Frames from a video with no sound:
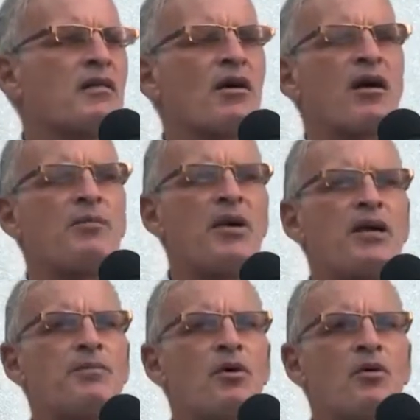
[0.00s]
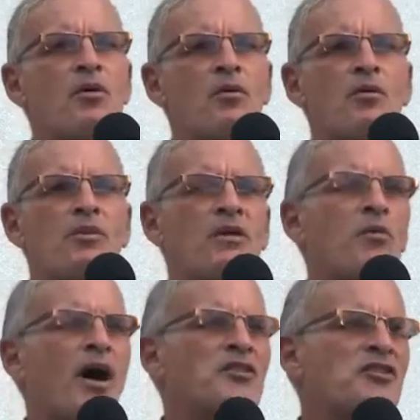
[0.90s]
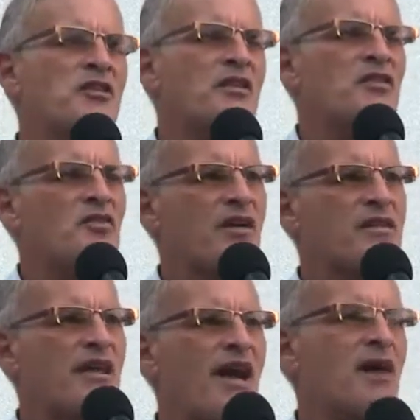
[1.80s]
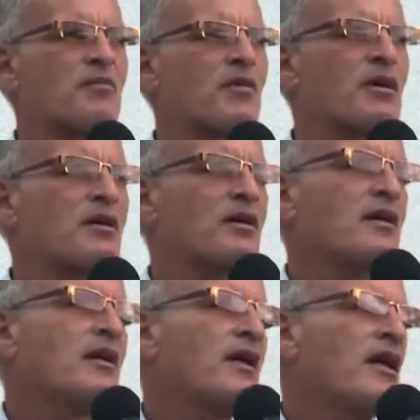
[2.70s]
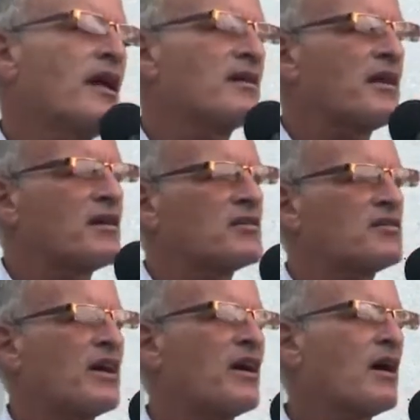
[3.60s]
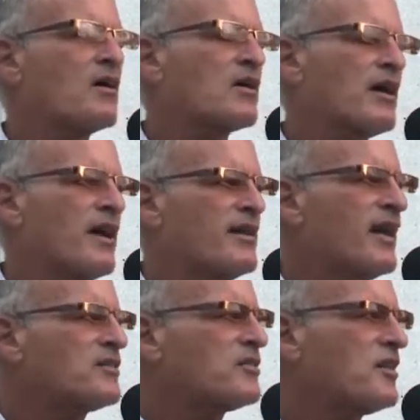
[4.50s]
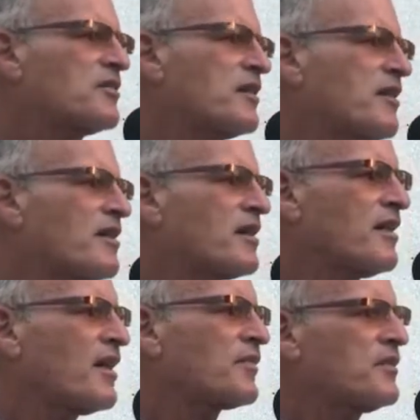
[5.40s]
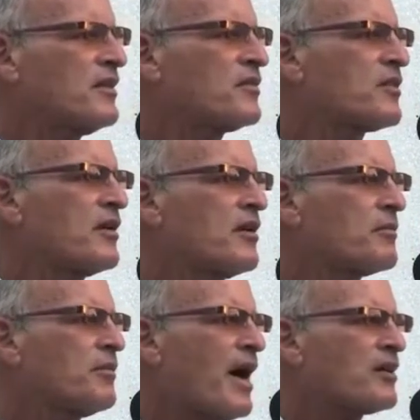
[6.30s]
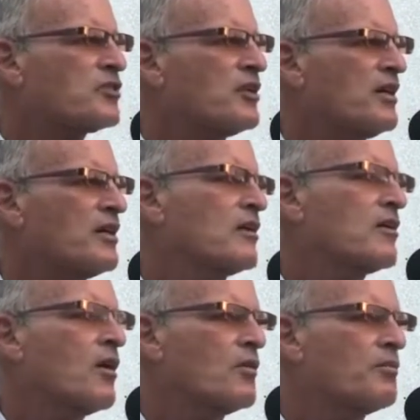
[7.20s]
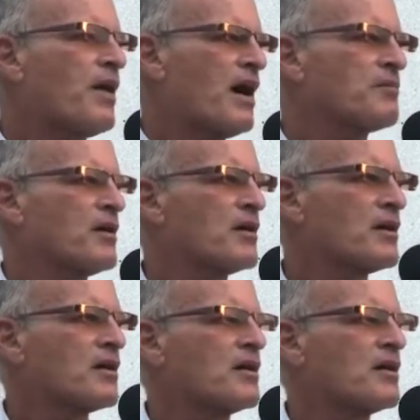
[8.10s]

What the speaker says: There are people who will be watching this on camera and they'll say, okay, that's just another leftist bashing Obama.